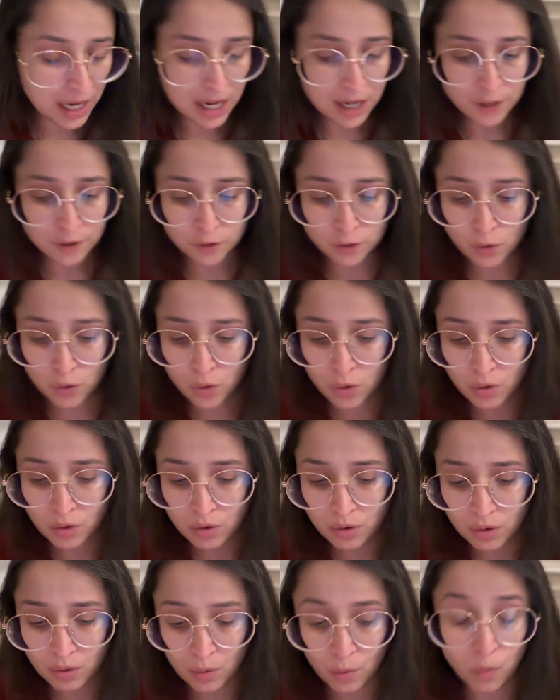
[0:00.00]
So,
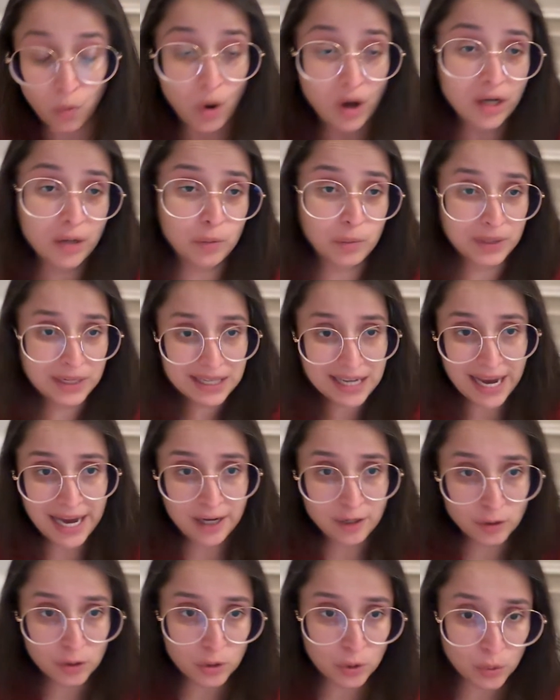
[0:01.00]
what we
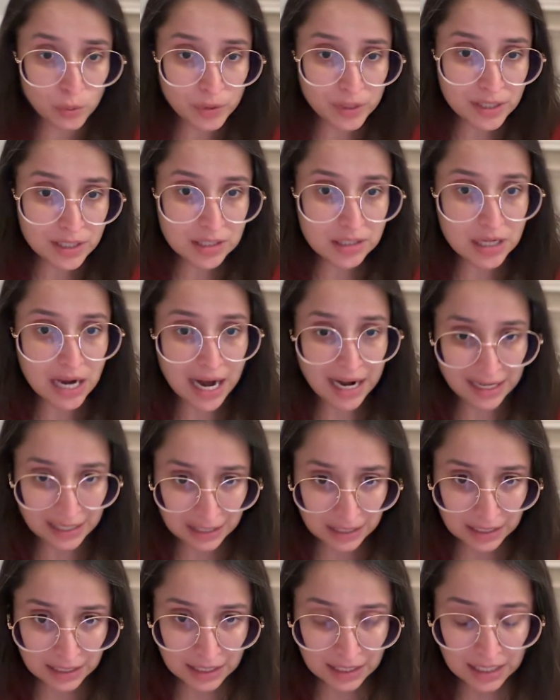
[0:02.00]
like to do is,
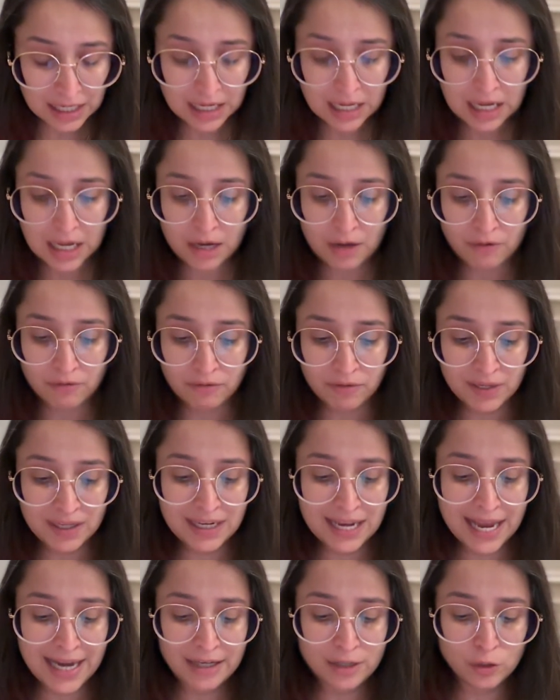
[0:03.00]
ideally, we
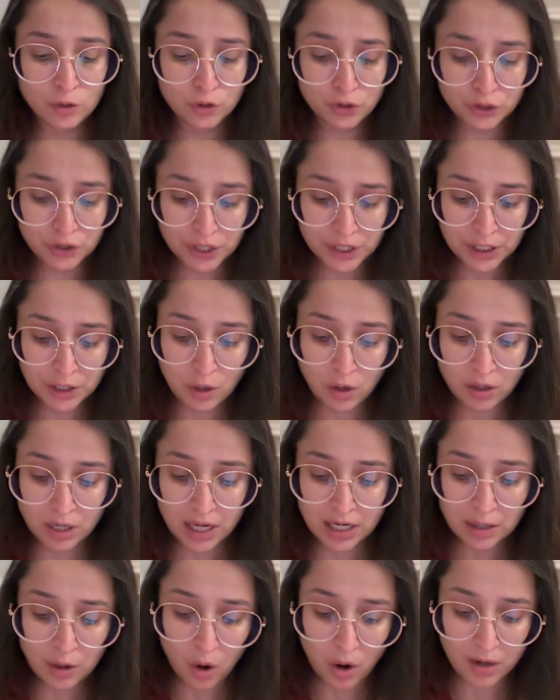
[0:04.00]
like to sit on
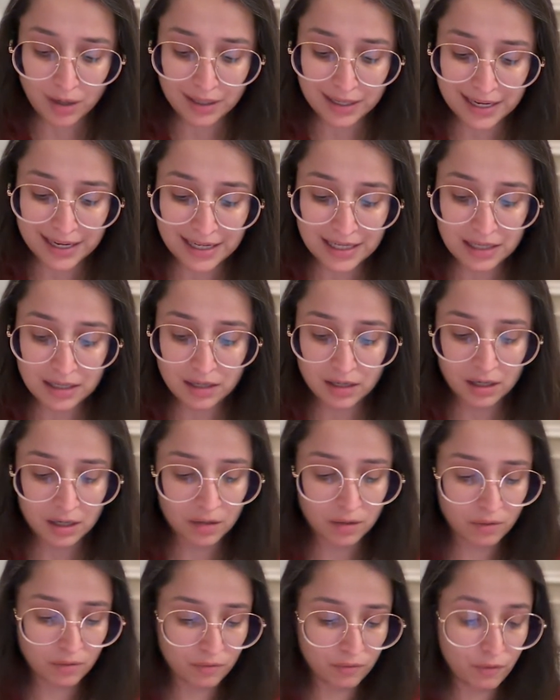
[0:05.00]
our content
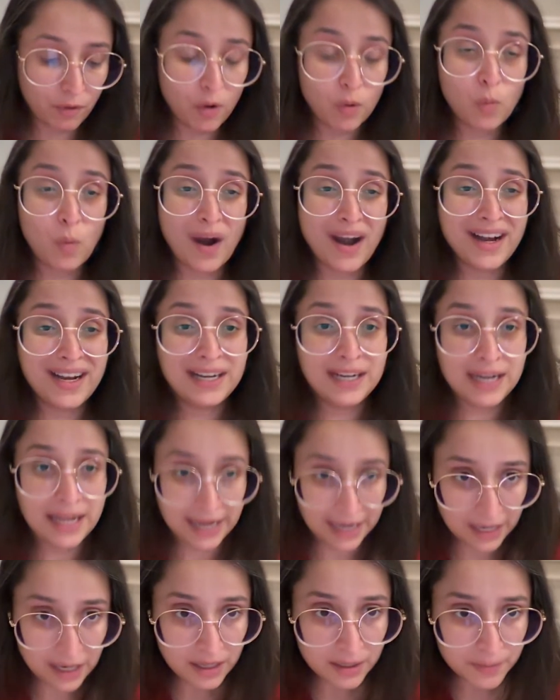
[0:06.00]
for one
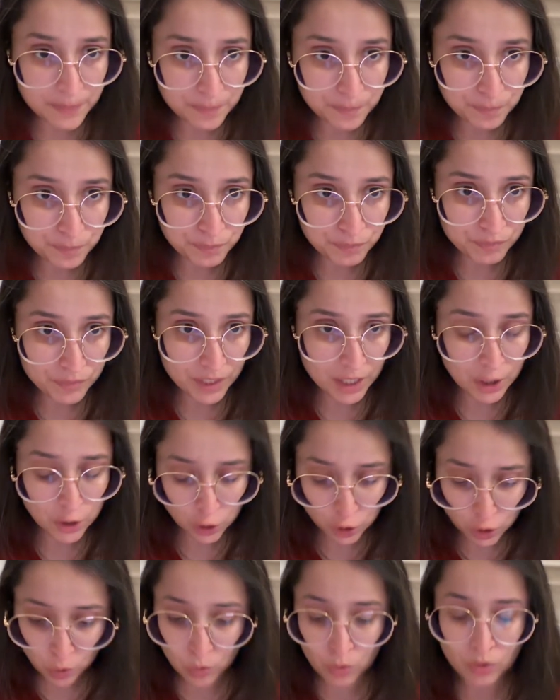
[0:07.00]
day,
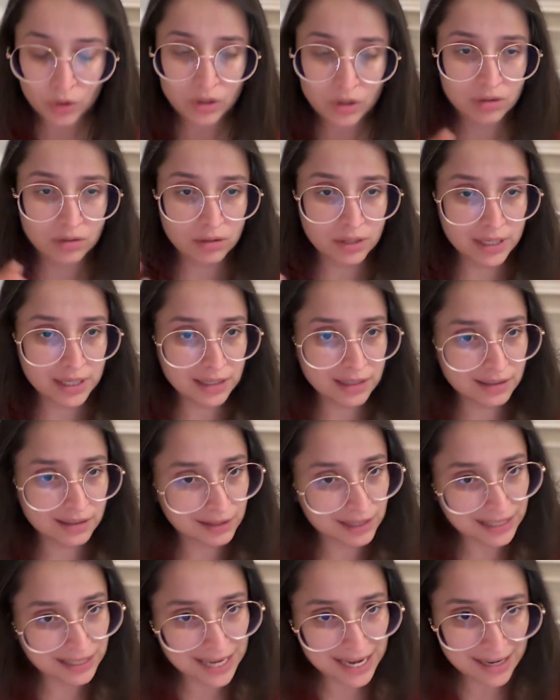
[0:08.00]
shoot it
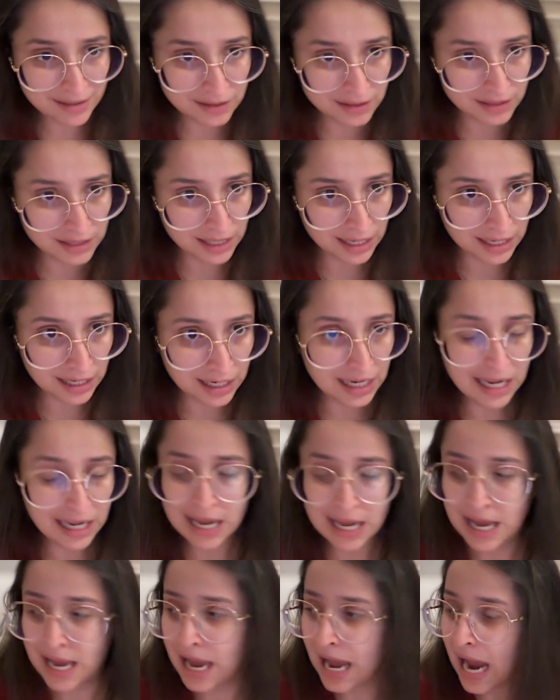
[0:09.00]
the next day,
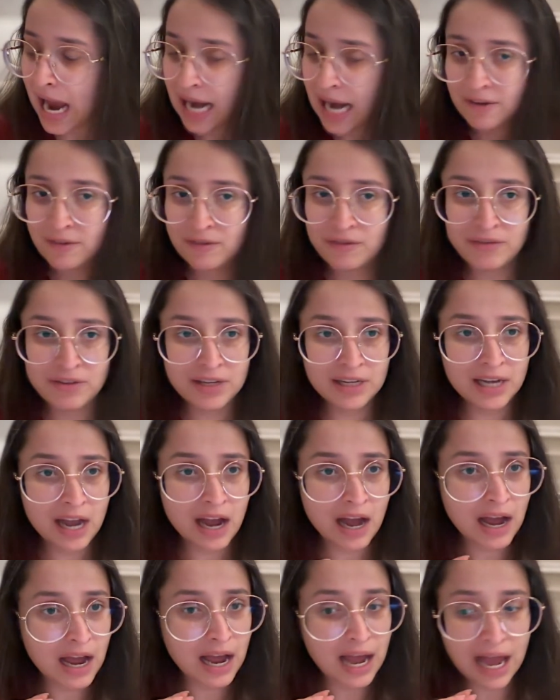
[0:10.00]
and we
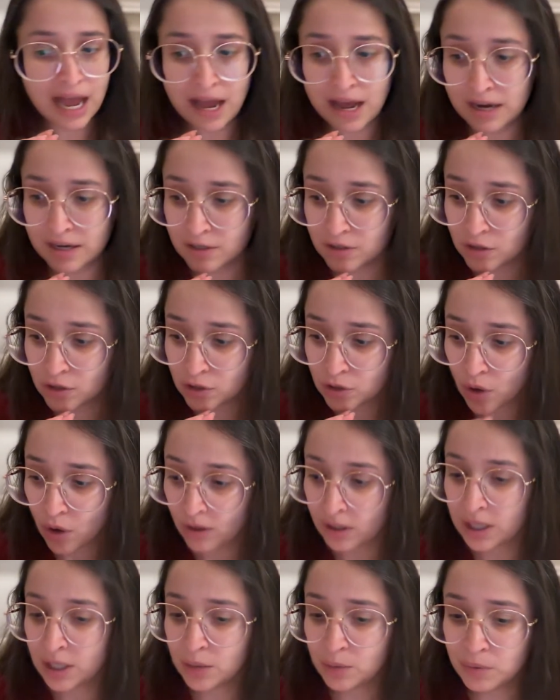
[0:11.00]
are
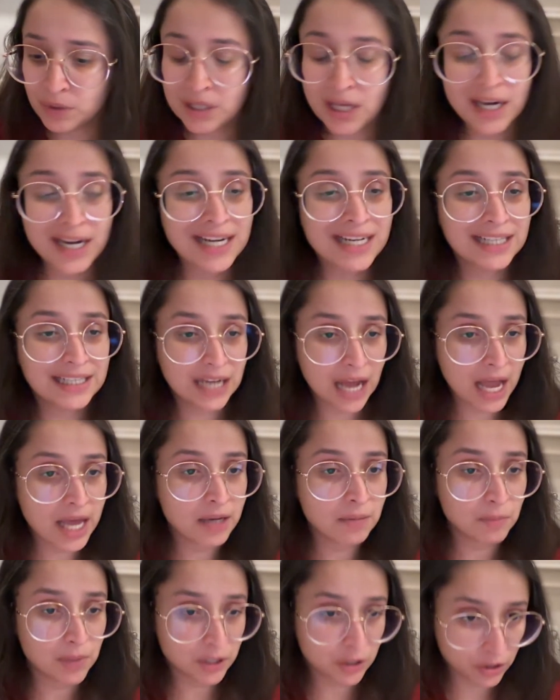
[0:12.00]
sorted with our
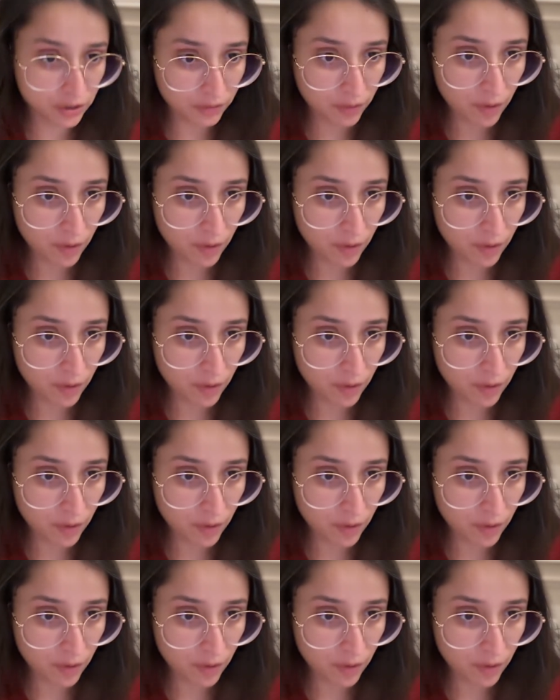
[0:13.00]
entire months of